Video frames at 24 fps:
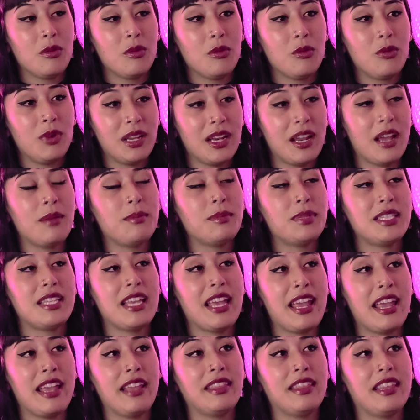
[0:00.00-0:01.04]
when I'm
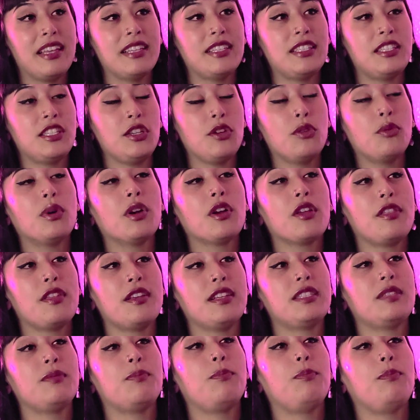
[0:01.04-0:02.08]
saying this. You are
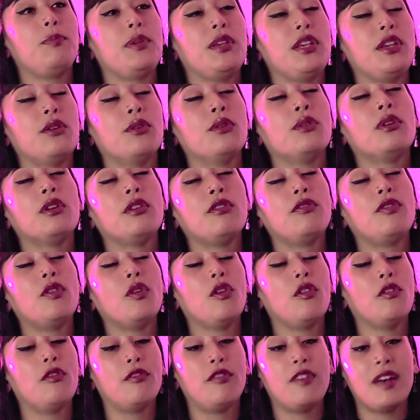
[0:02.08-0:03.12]
this
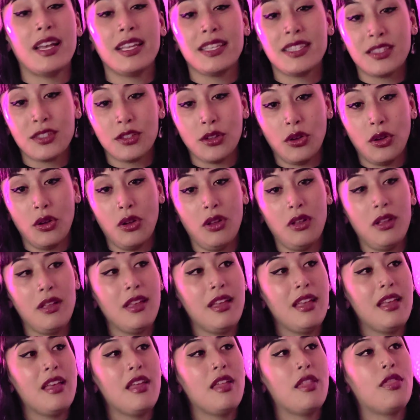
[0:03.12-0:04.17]
beautiful vessel
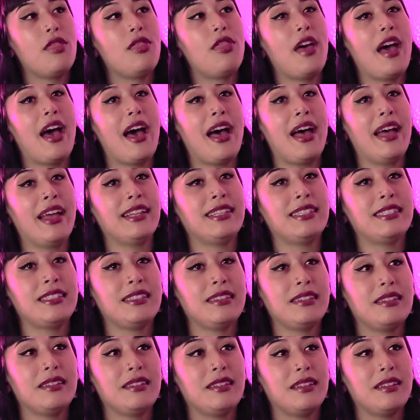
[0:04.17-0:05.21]
that
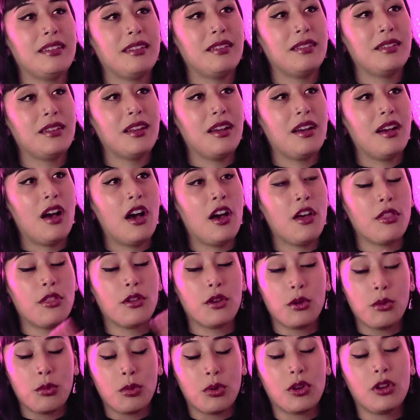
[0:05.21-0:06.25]

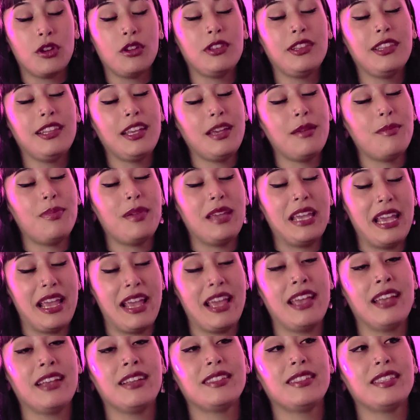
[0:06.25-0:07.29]
otherworldly
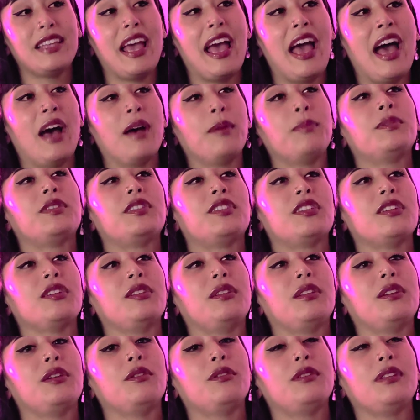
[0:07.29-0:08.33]
beings
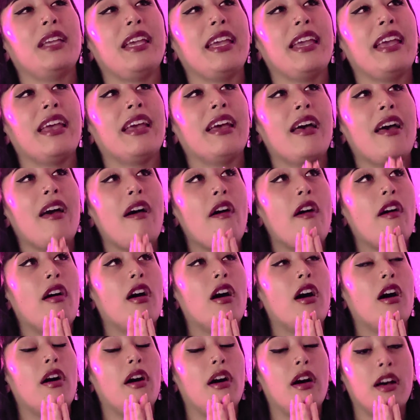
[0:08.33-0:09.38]
absolutely
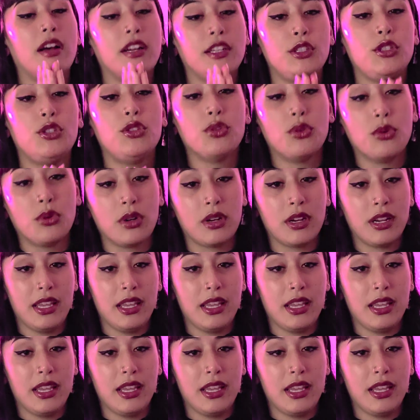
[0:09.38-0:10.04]
adore